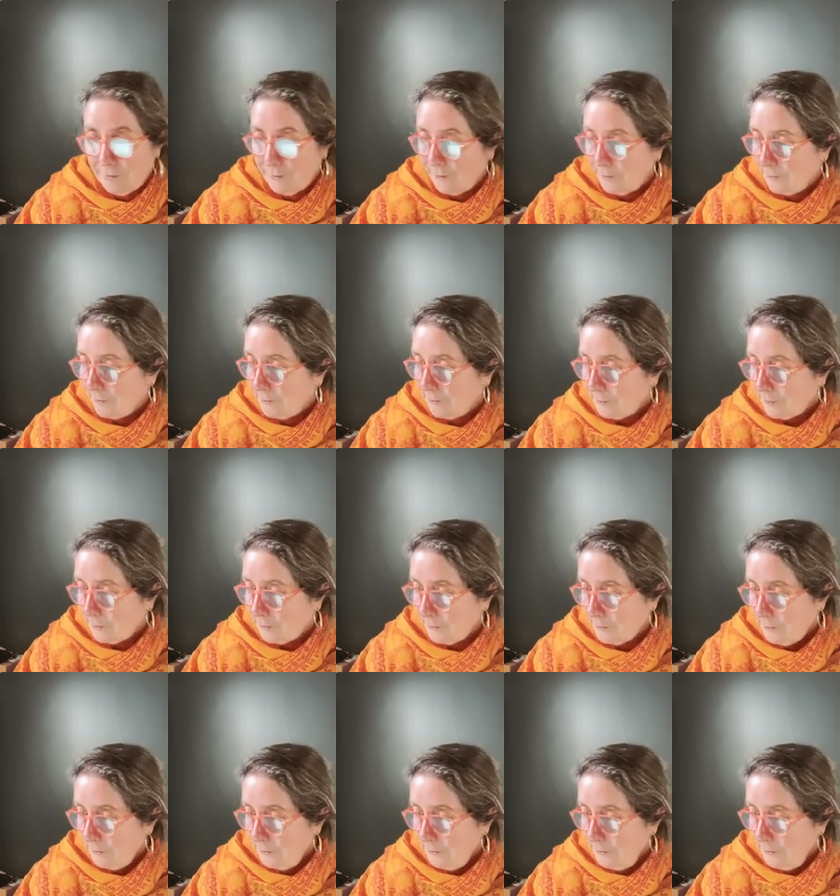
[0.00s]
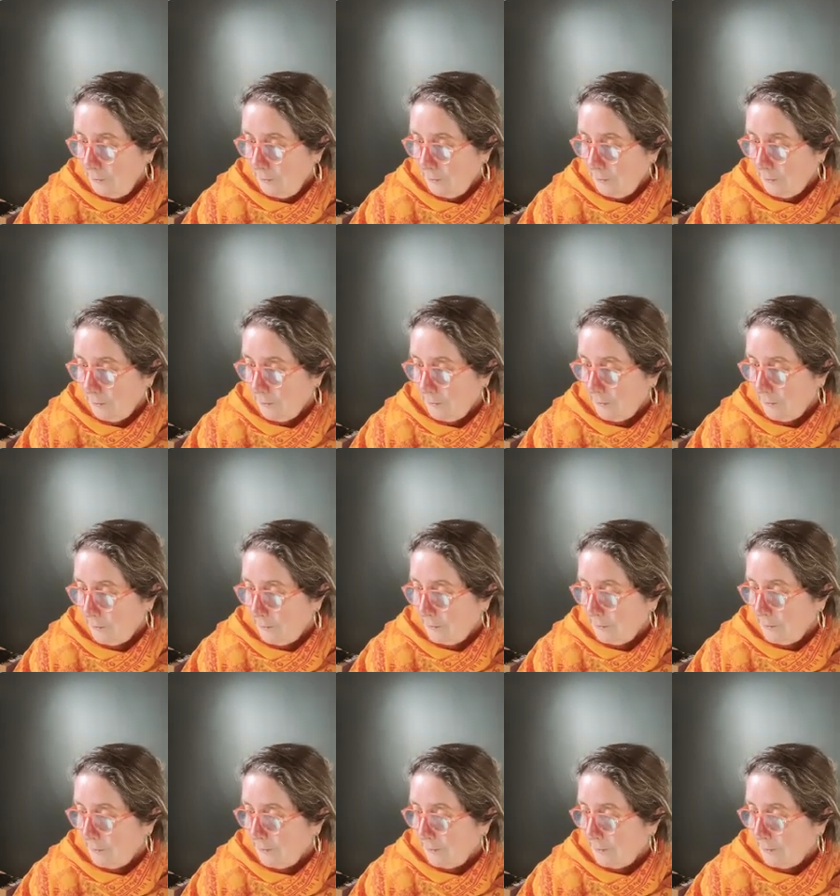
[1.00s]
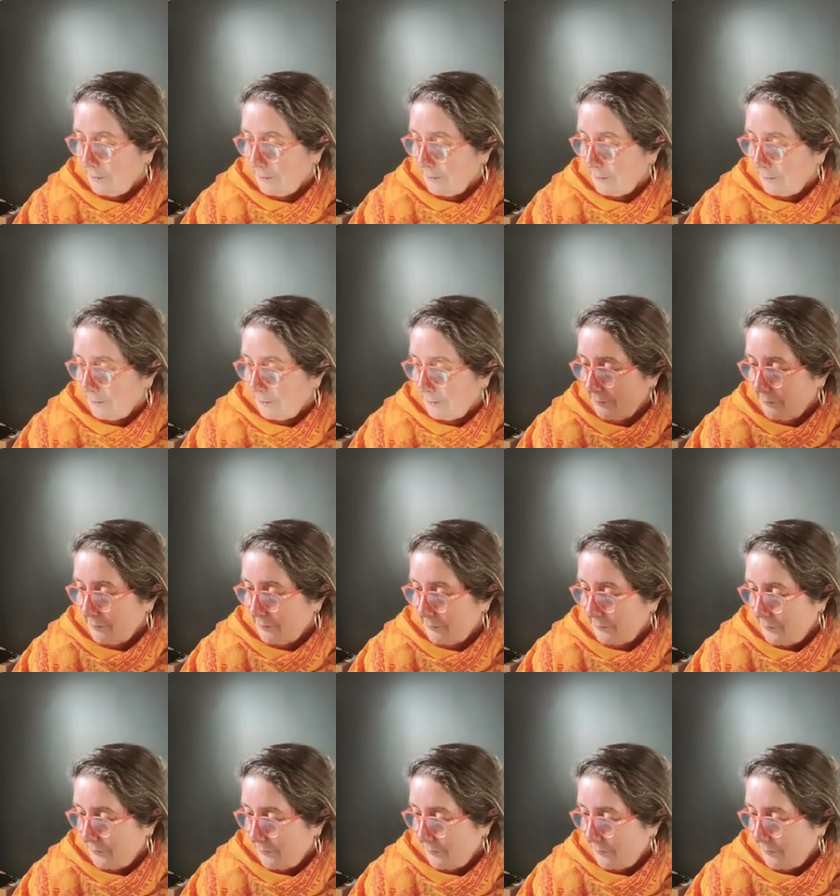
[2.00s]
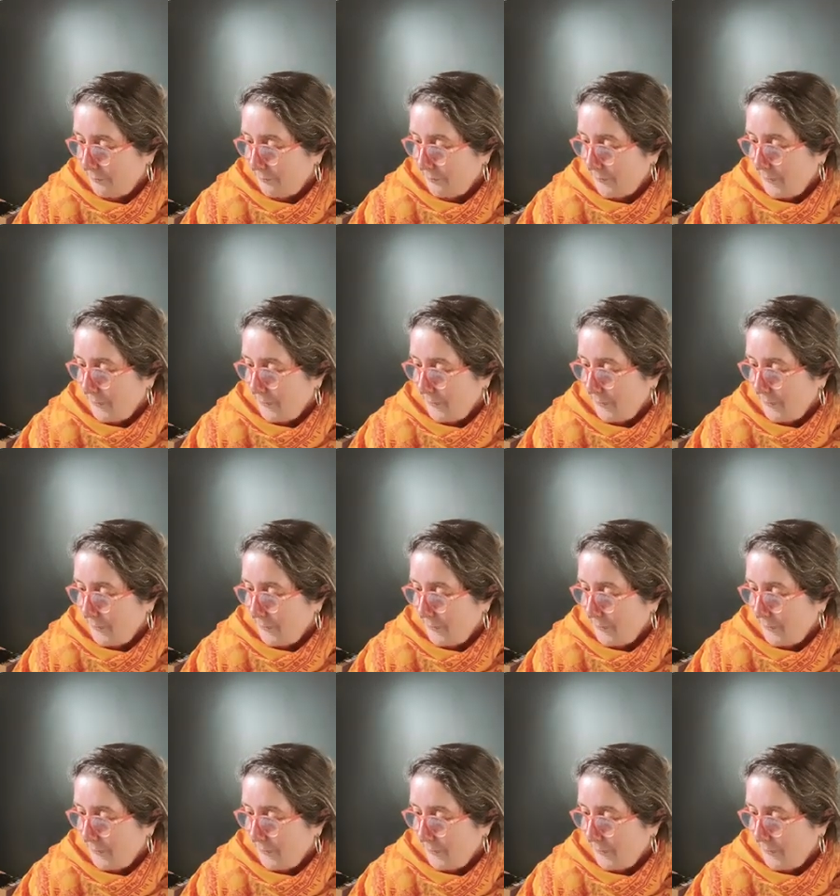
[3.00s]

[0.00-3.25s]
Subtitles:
Oh, yes. Well, thank you so much. I'm definitely going to do that.